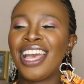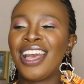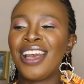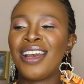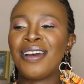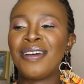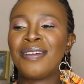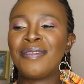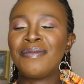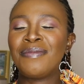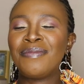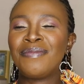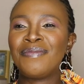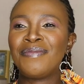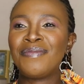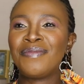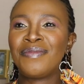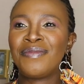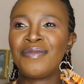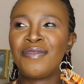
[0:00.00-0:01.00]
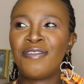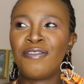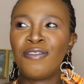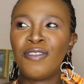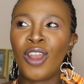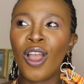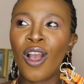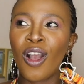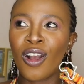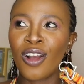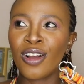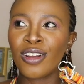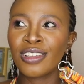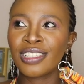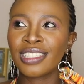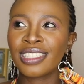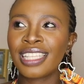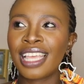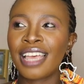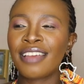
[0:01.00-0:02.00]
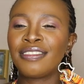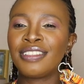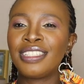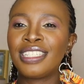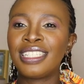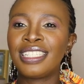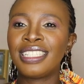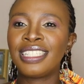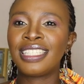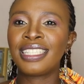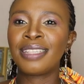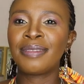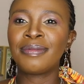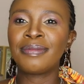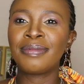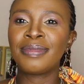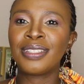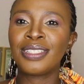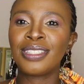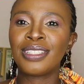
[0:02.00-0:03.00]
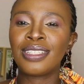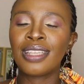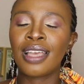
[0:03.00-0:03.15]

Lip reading: vlogs. I've did some